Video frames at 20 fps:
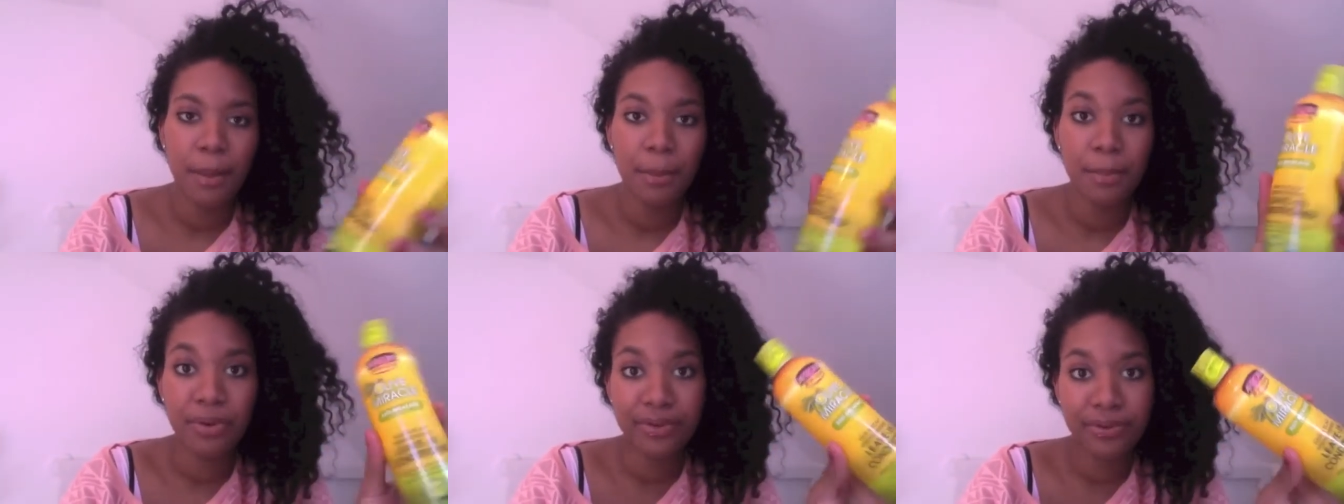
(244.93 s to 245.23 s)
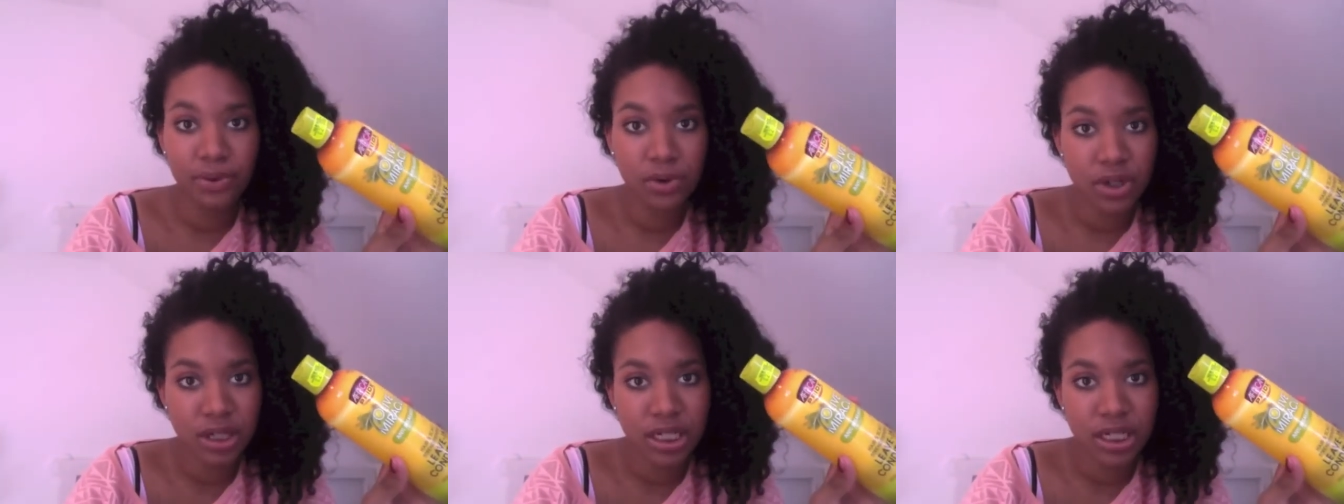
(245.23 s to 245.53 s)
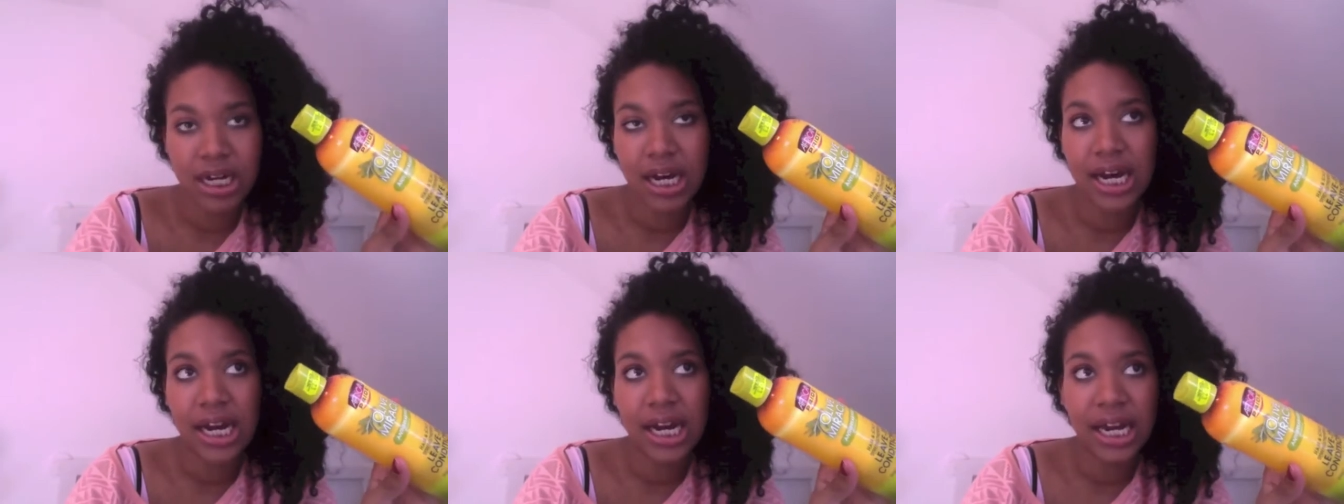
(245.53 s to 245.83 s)
before
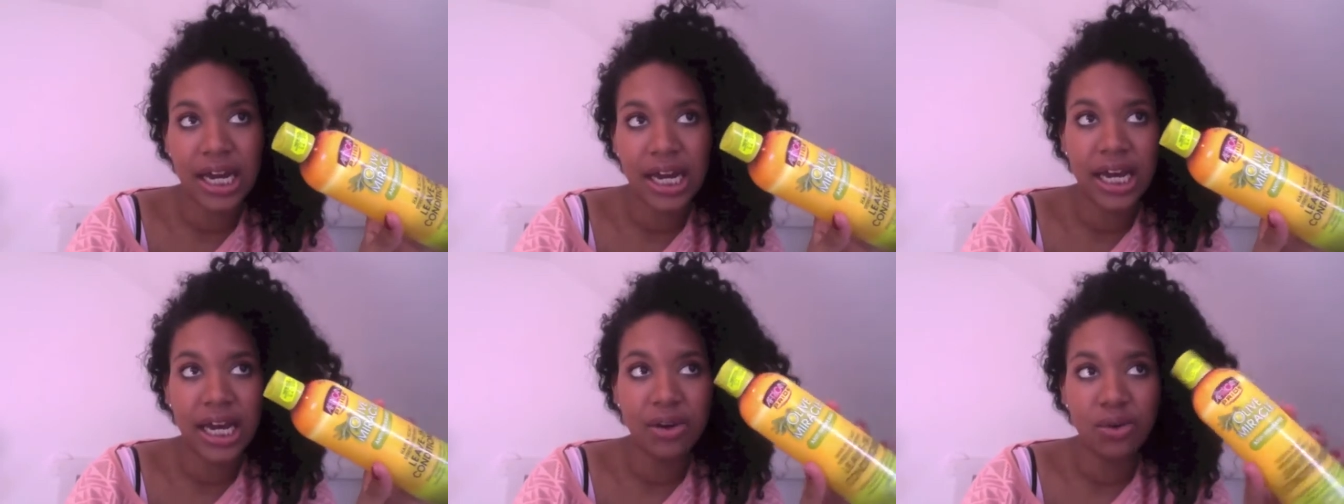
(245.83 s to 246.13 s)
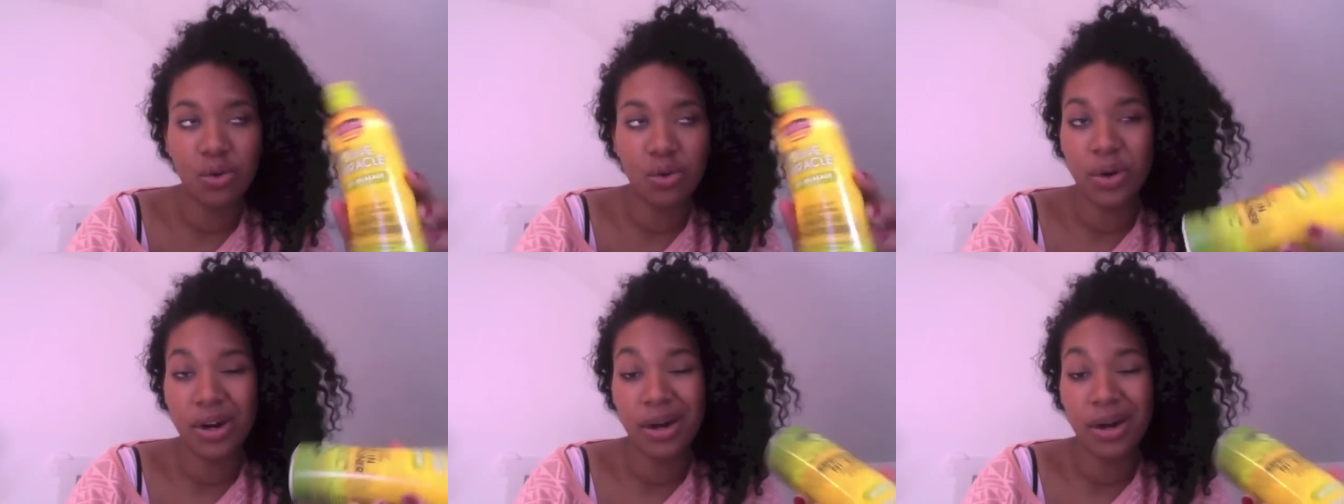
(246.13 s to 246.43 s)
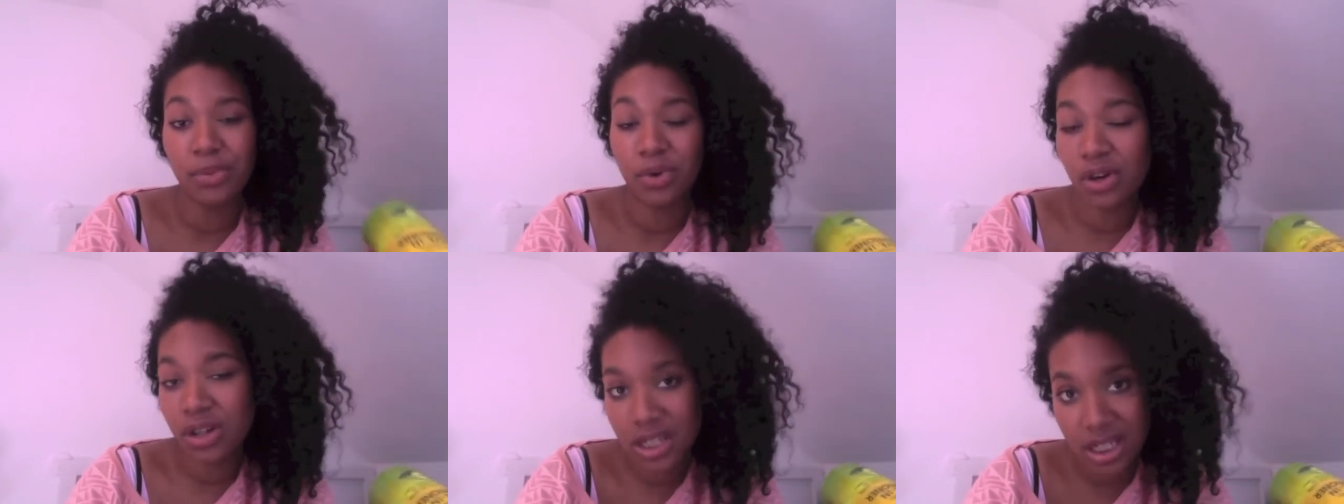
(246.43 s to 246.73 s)
styling, when
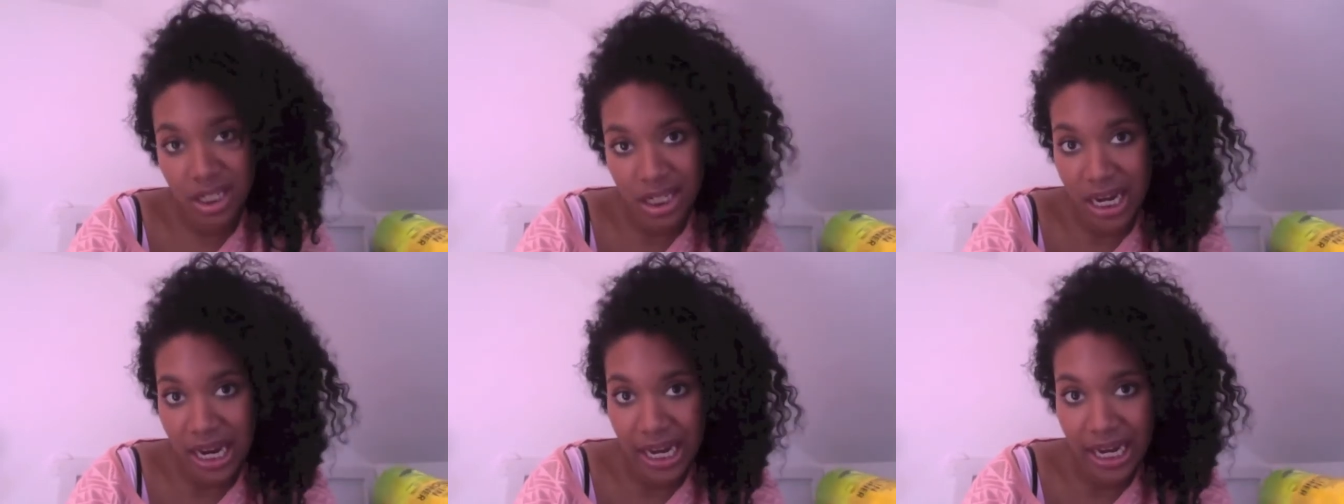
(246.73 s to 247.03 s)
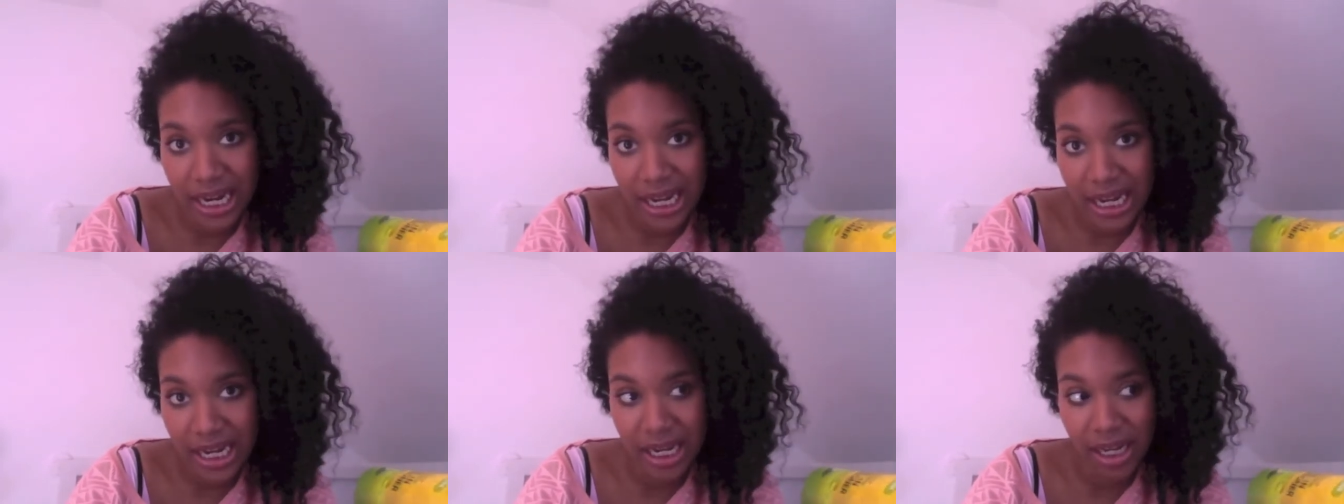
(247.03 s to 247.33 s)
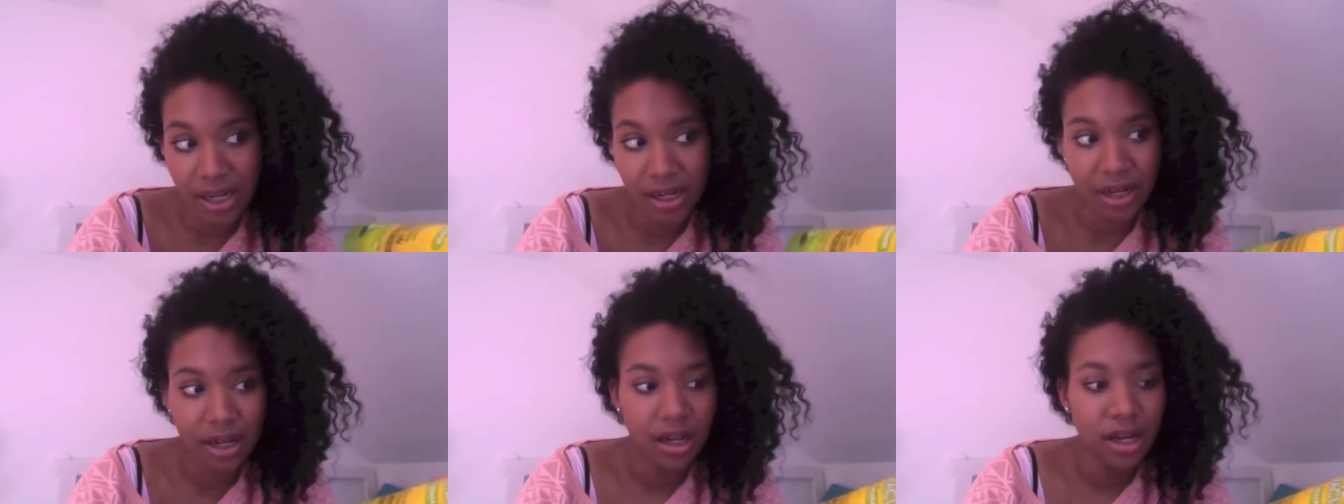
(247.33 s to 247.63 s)
I'm not
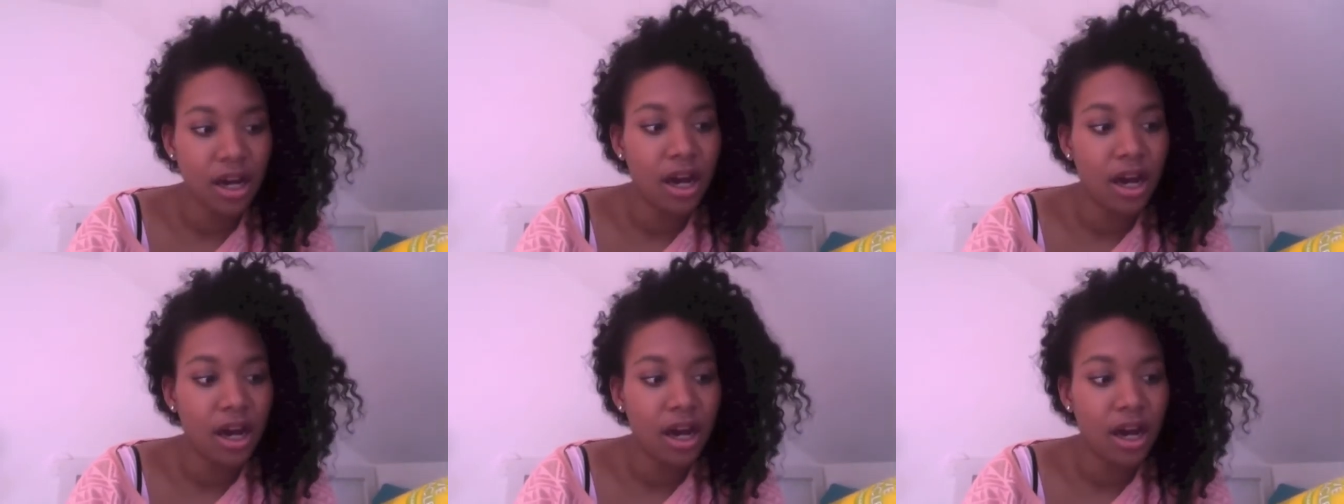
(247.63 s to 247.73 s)
styling,